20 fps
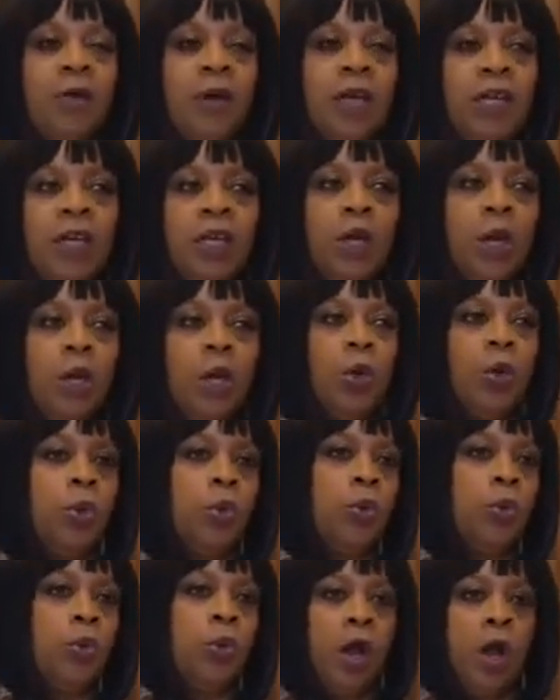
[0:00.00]

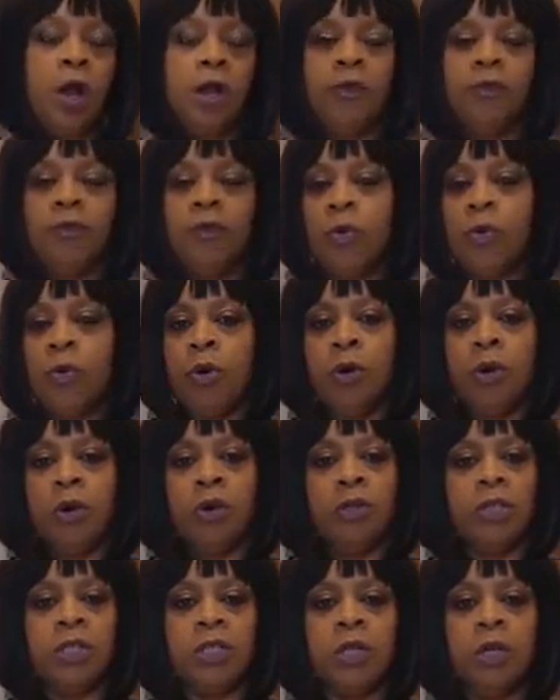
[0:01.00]
keto,
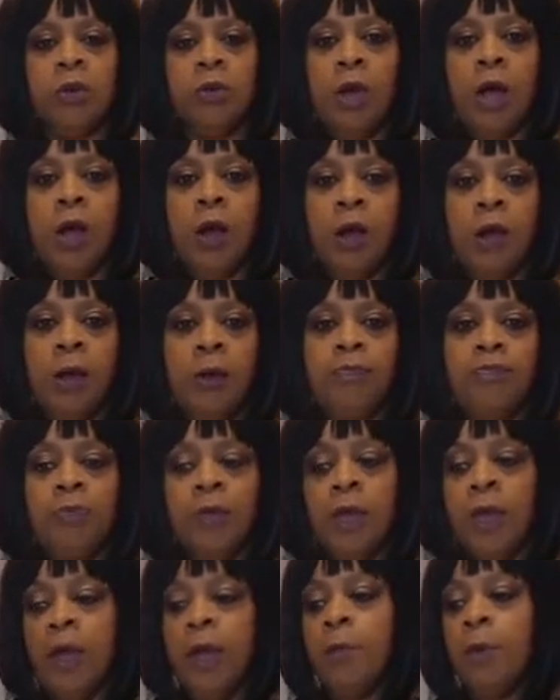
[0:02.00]
carnivore, just low carb.
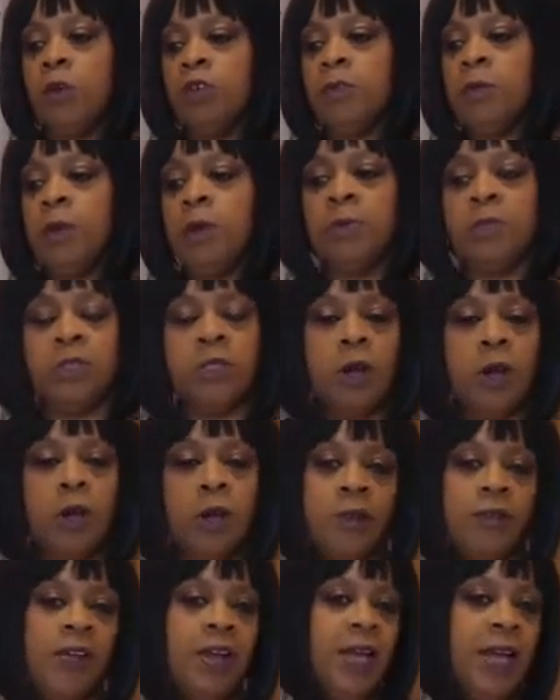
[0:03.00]
Most people start
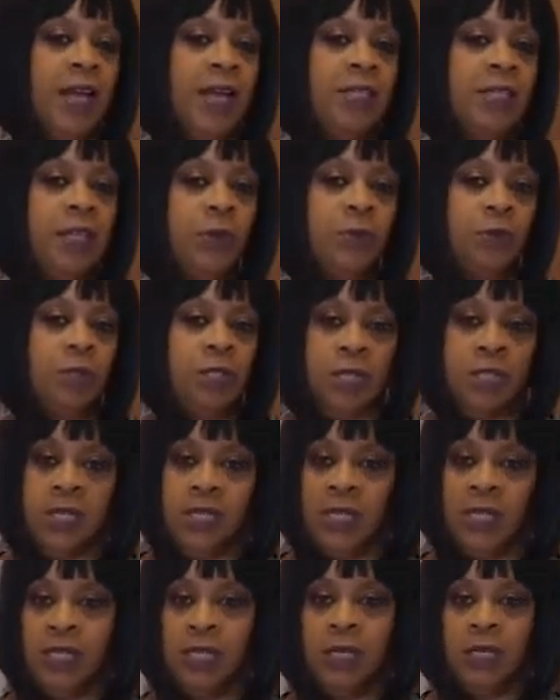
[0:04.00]
off like I did, with
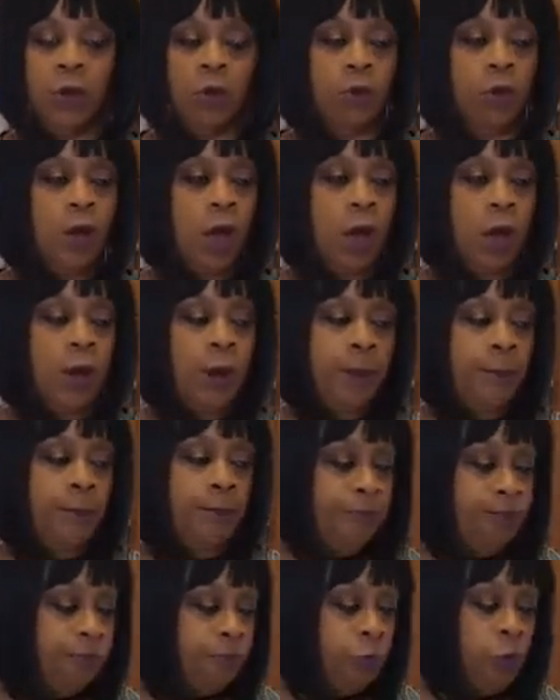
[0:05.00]
just eating low carb,
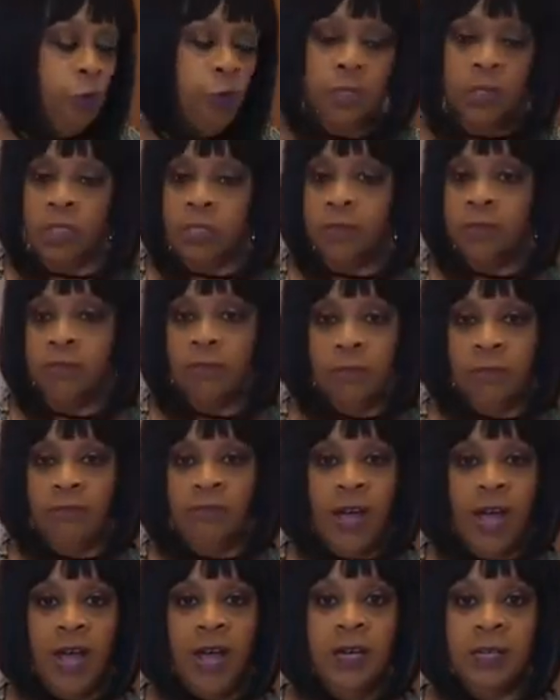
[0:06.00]
which is
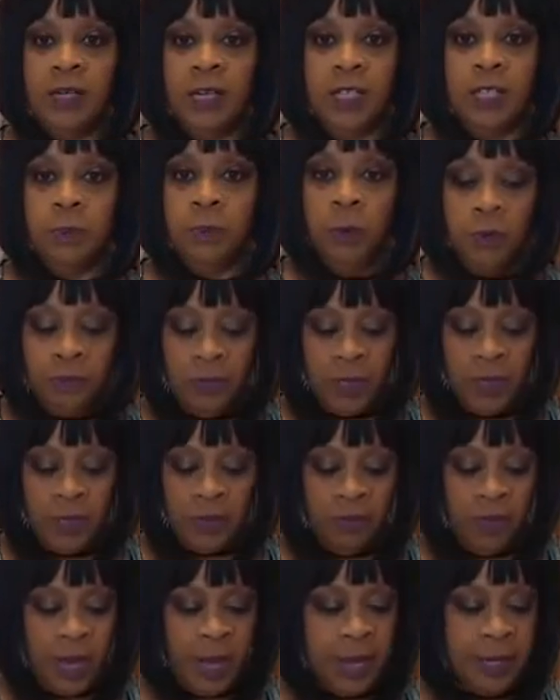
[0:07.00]
fine. That's
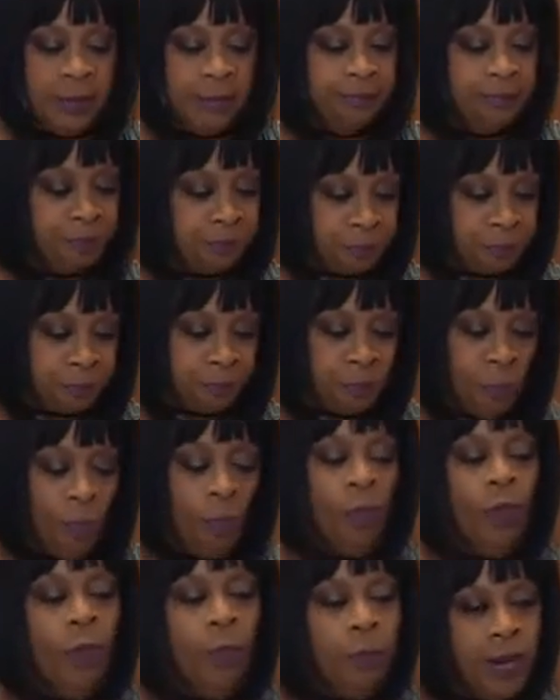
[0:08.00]
perfectly fine.
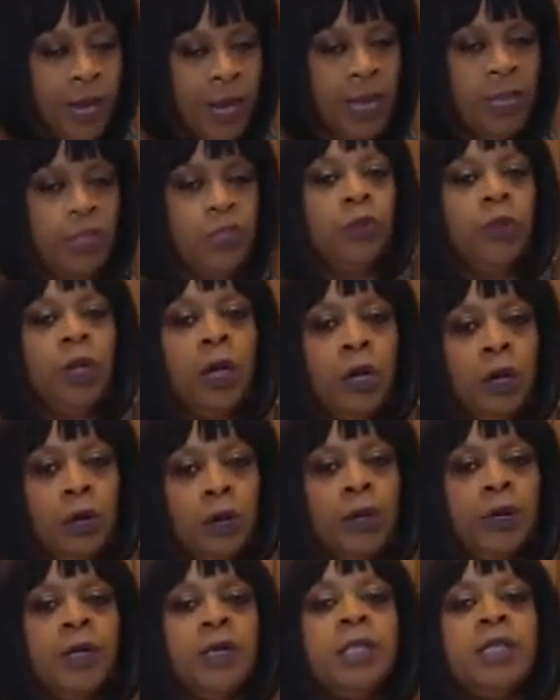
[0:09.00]
But as you
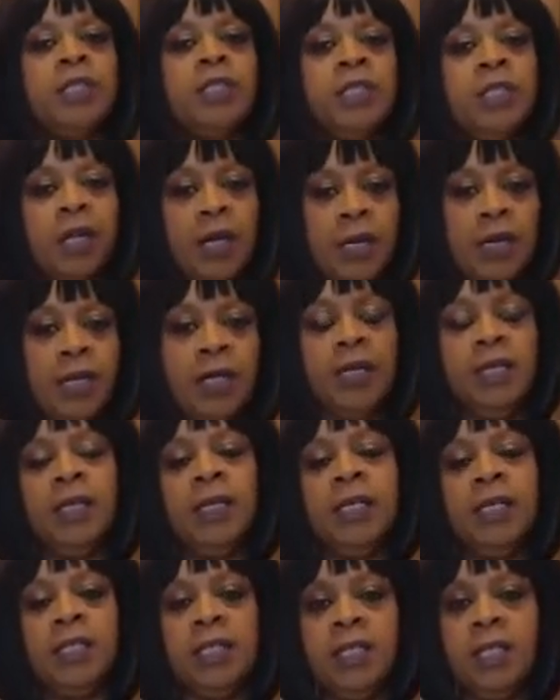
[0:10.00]
learn and study,
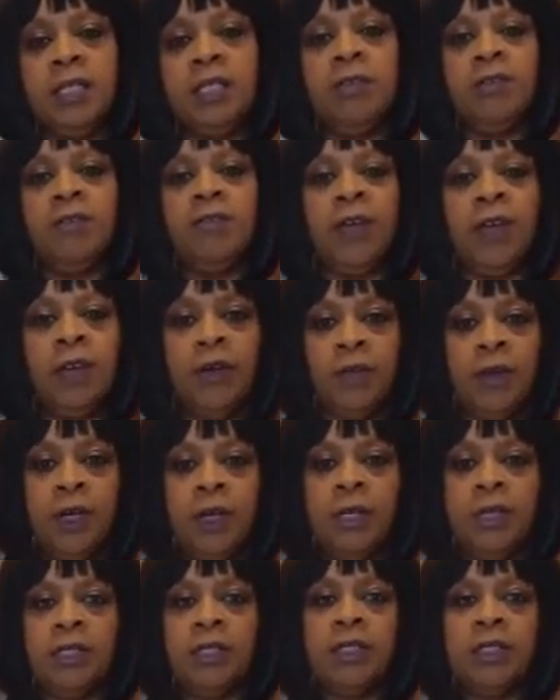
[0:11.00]
listening to
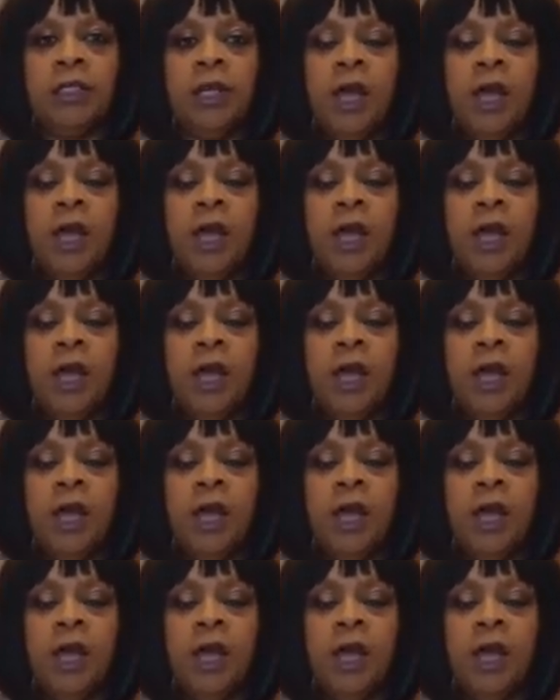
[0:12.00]
various